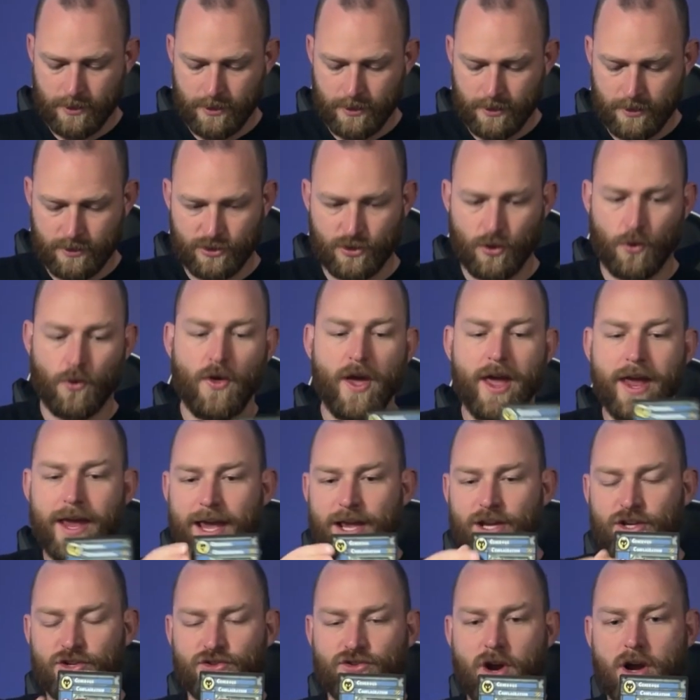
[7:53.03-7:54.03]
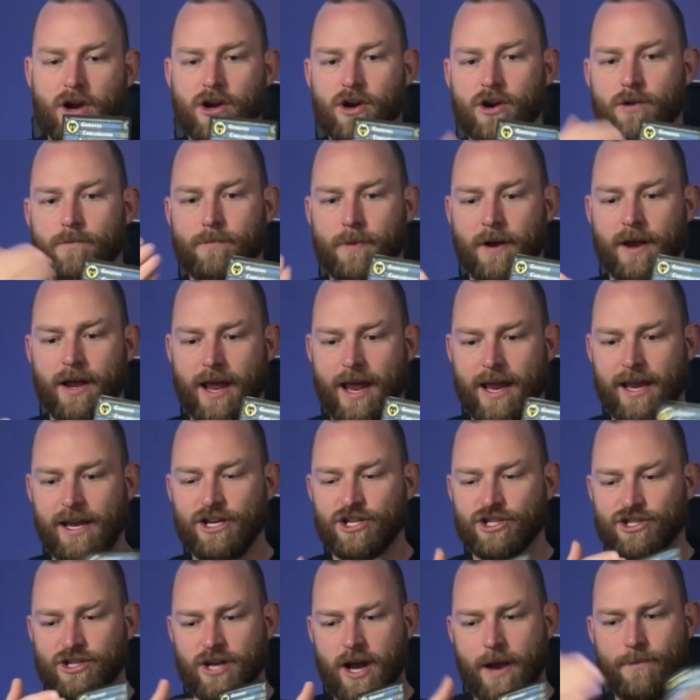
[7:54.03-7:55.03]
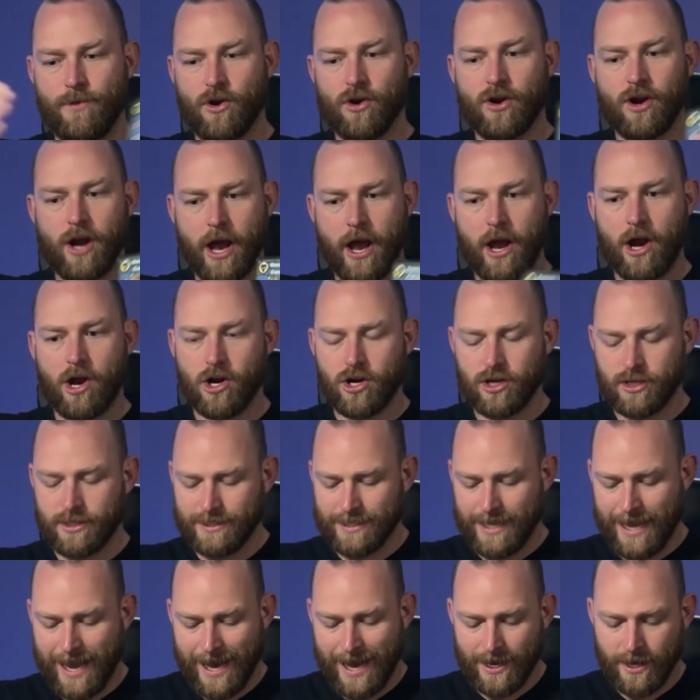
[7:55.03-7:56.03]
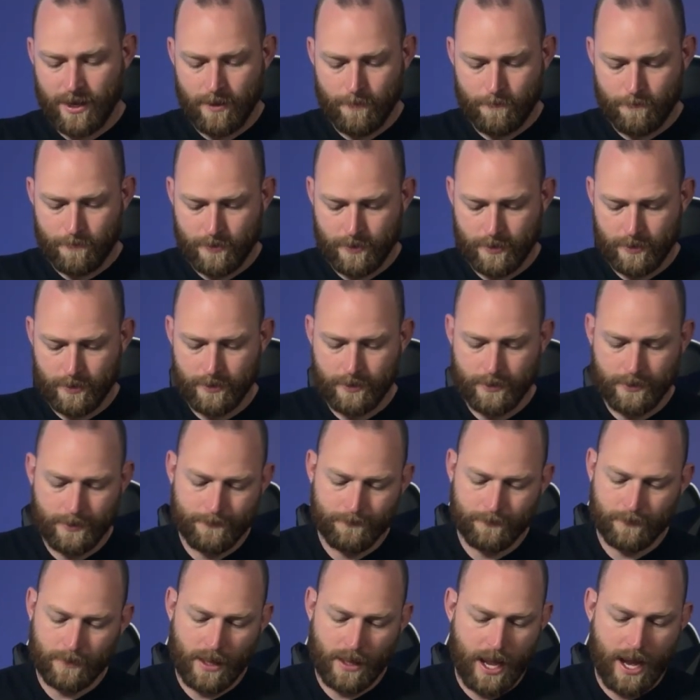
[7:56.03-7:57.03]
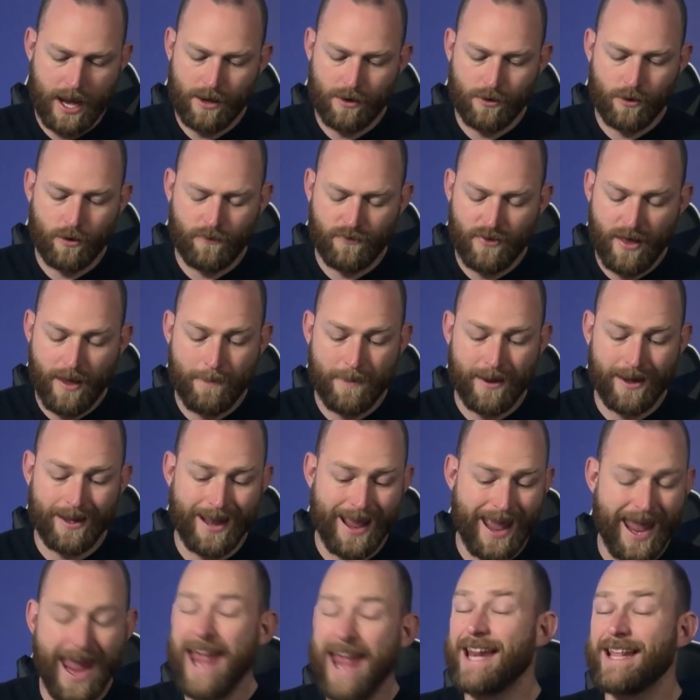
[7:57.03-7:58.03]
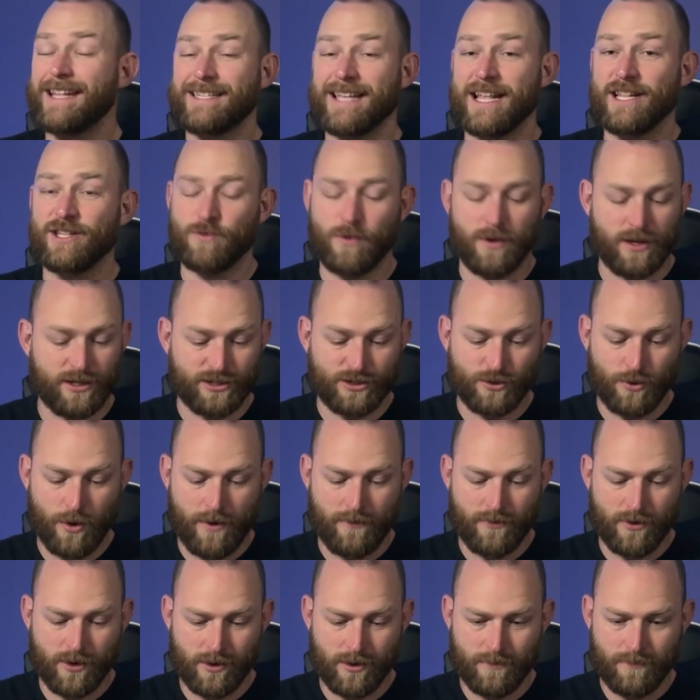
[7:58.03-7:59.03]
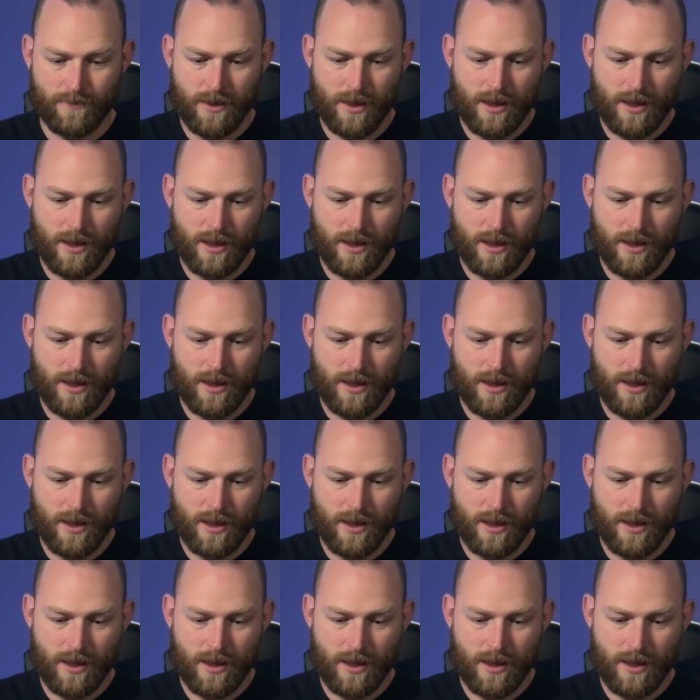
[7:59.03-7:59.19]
so they get stronger, but each time your cards add up. I don't know if that made any sense whatsoever,